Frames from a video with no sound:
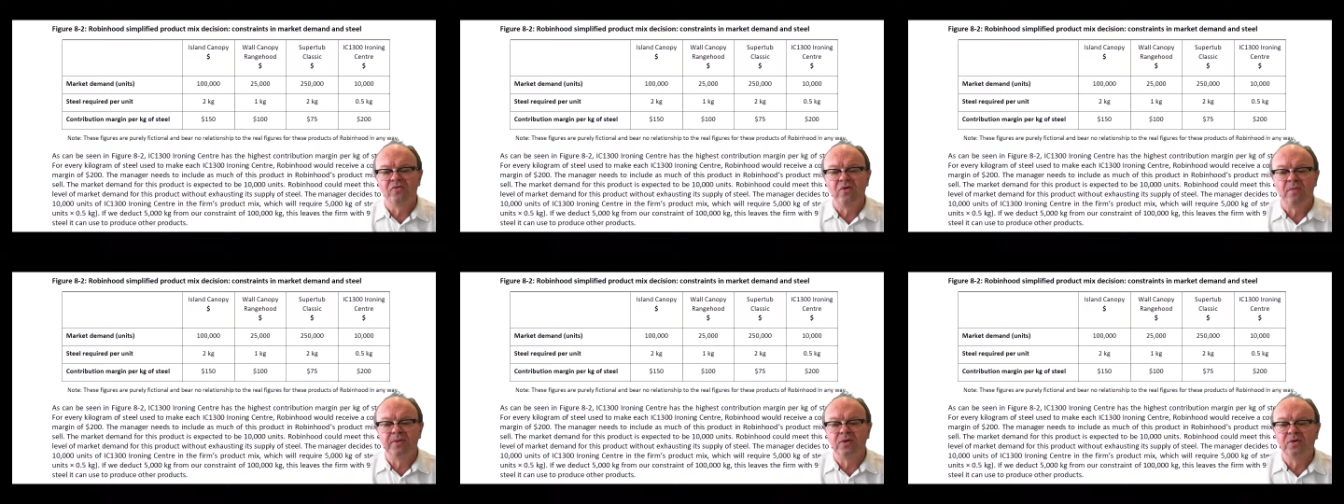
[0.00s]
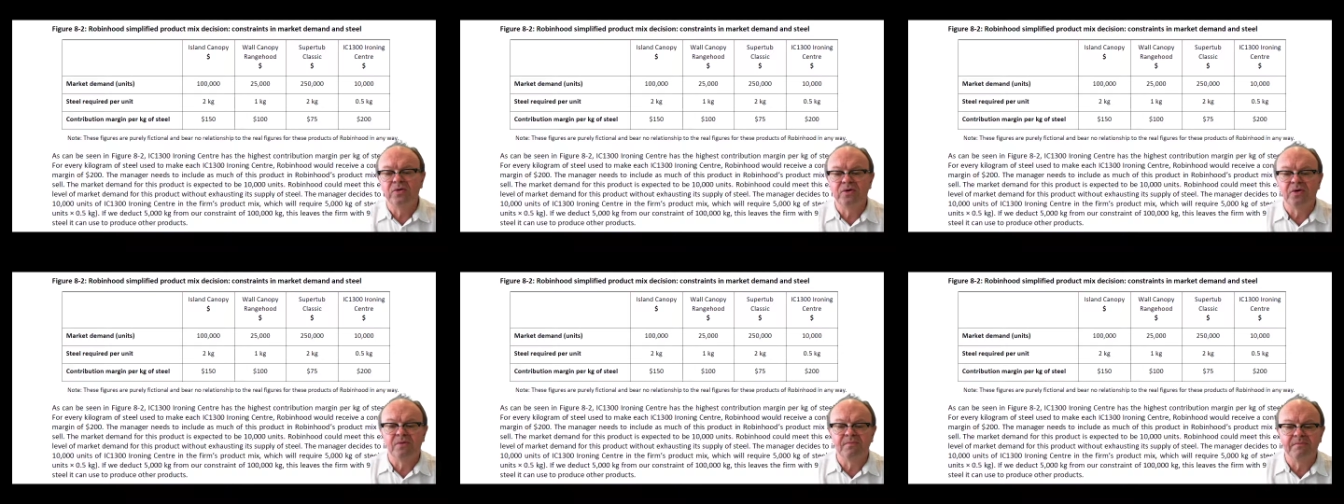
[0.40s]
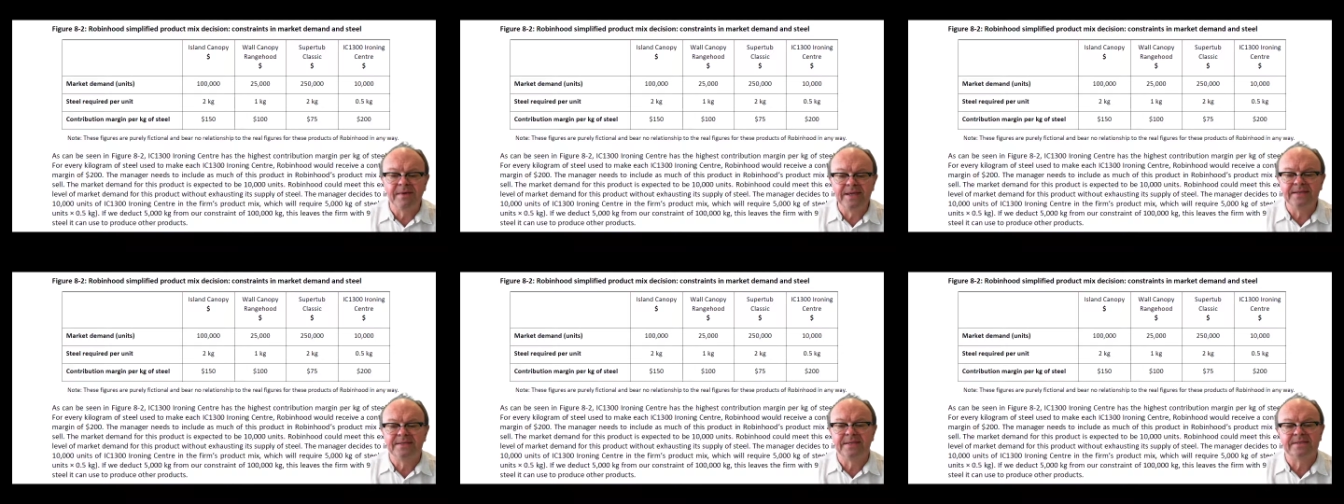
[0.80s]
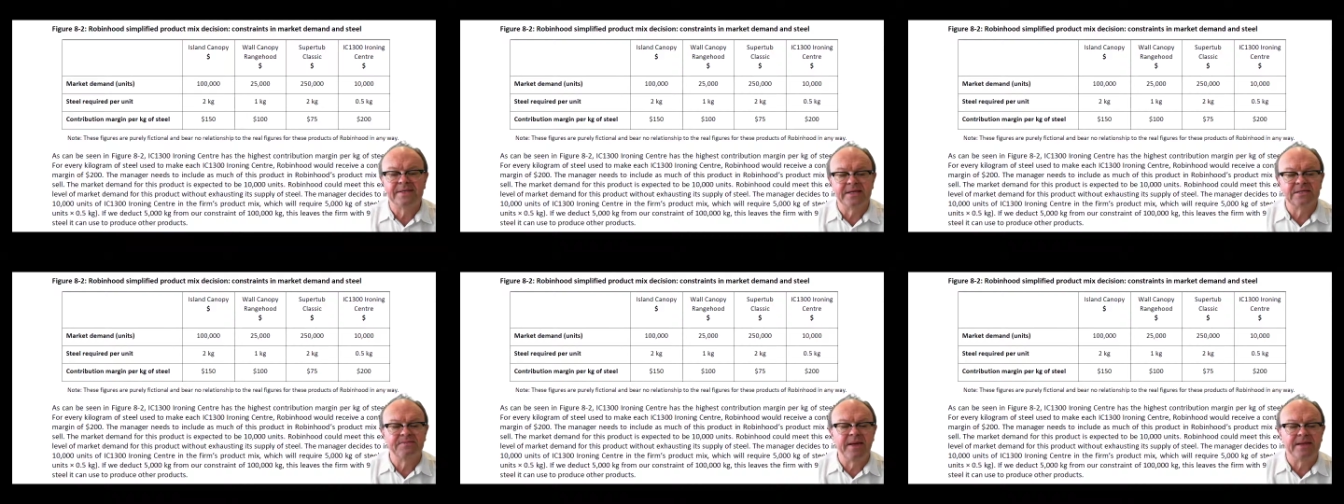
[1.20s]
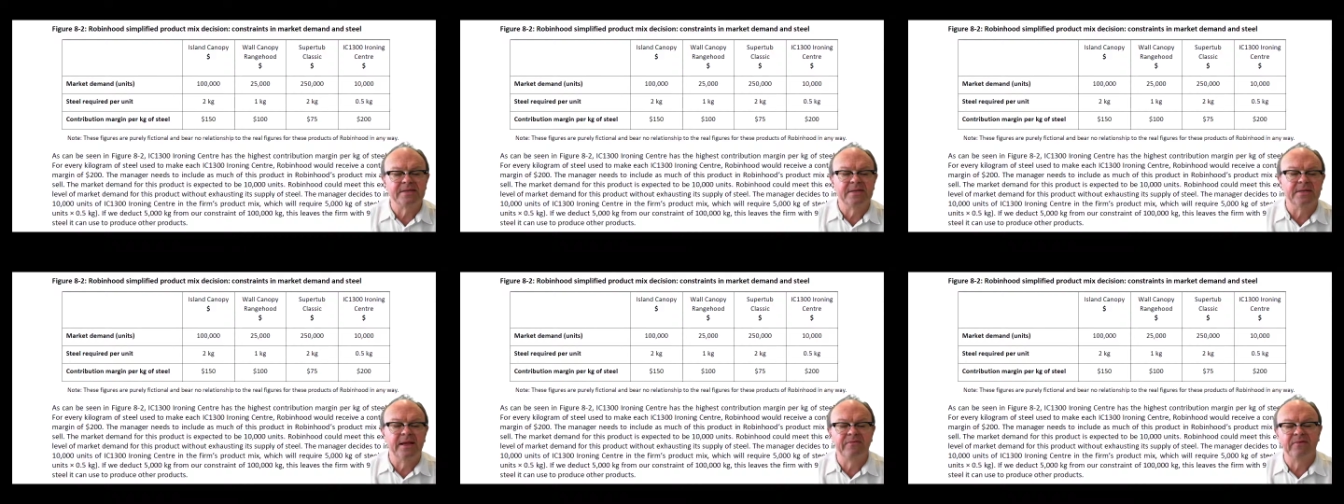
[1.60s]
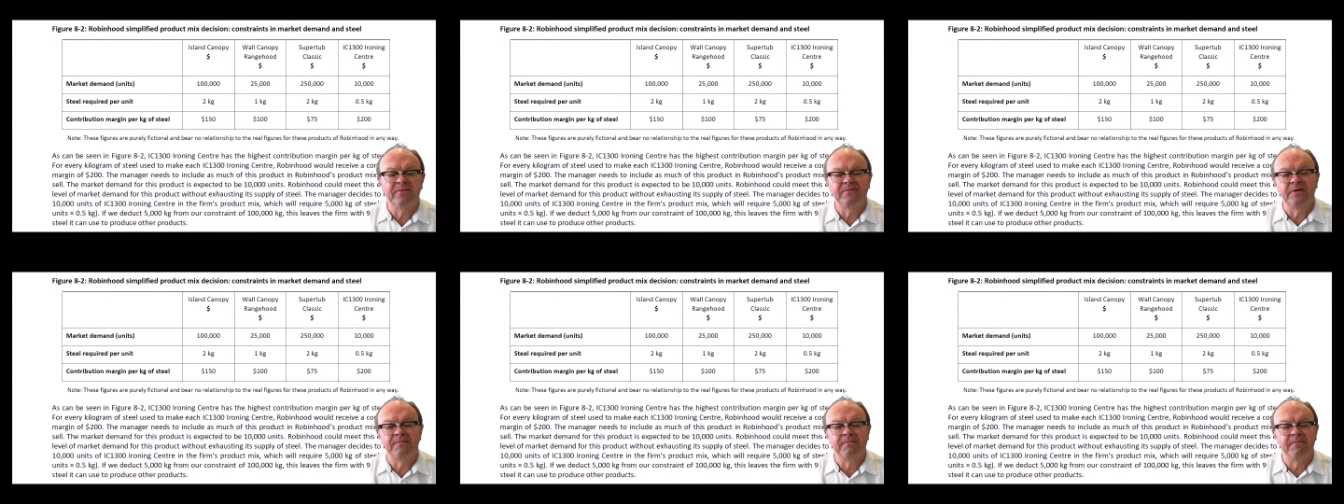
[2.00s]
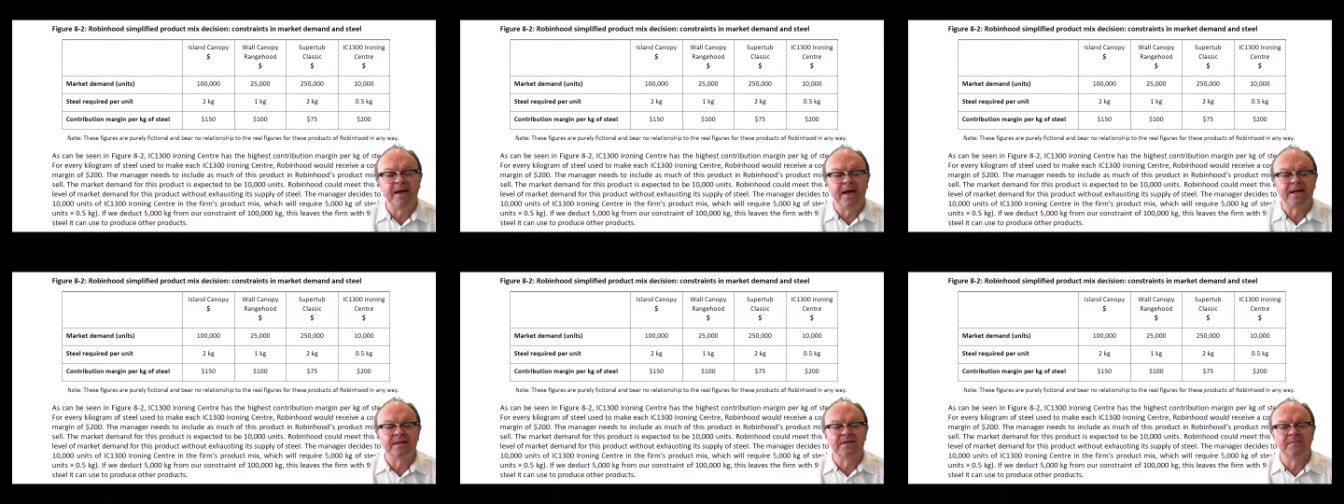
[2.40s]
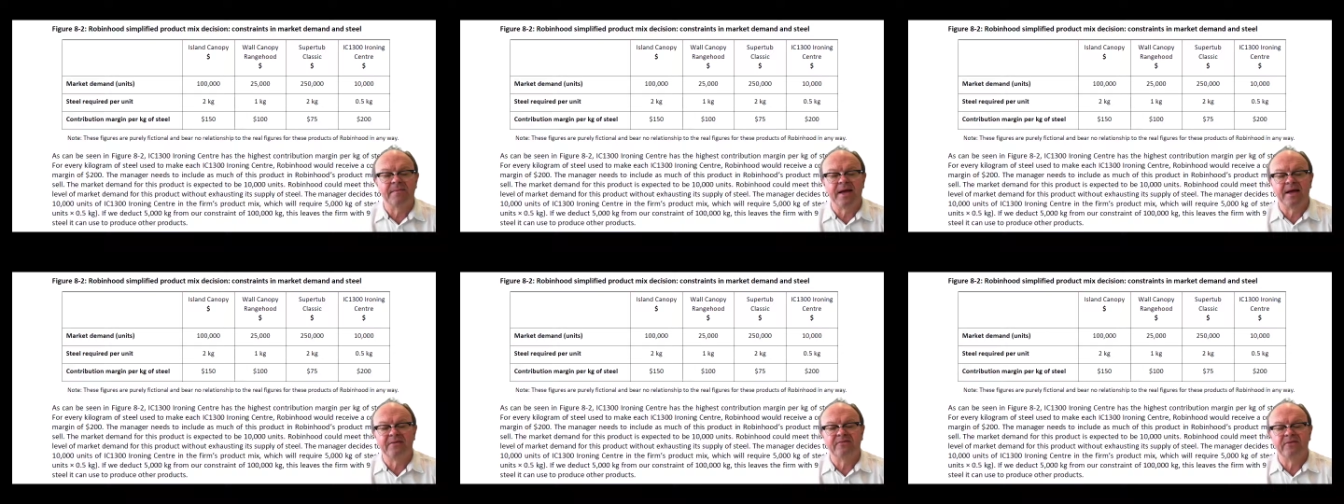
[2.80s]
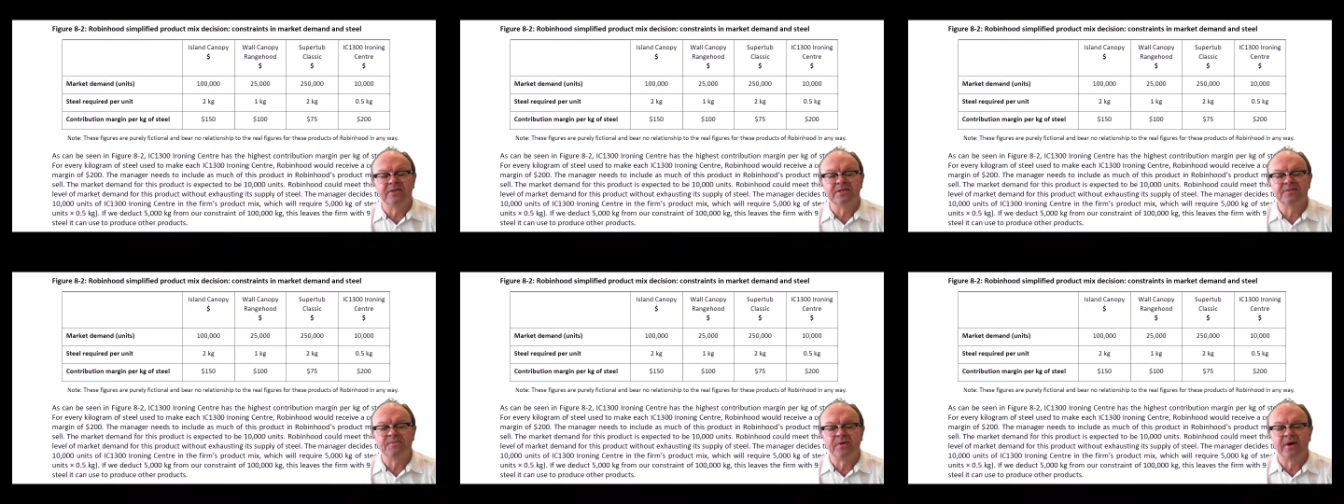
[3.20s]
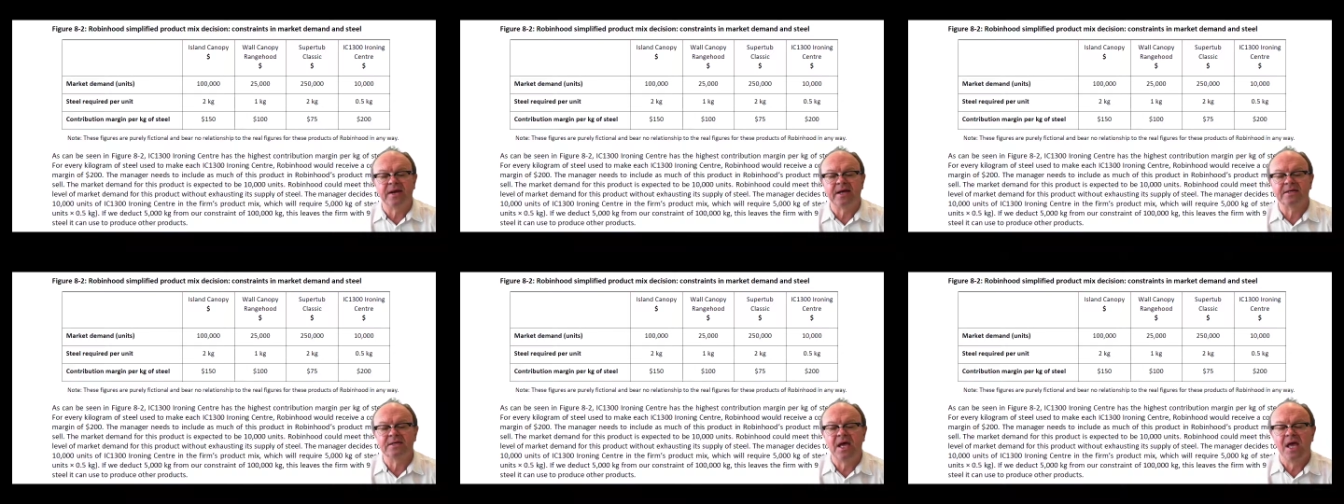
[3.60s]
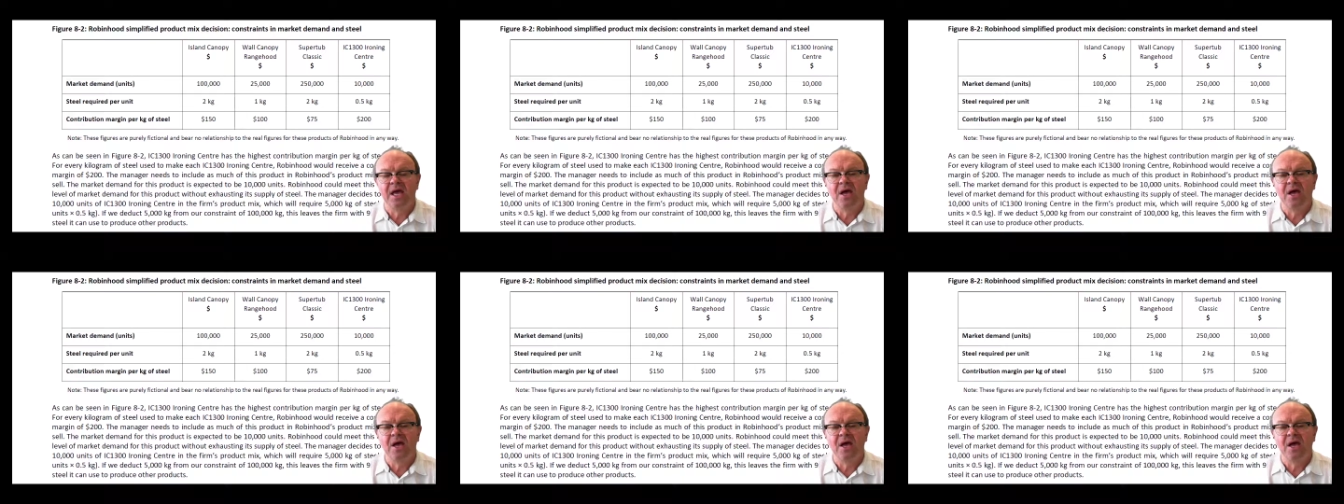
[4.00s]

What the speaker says: Robinhood could meet this expected level of market demand for this product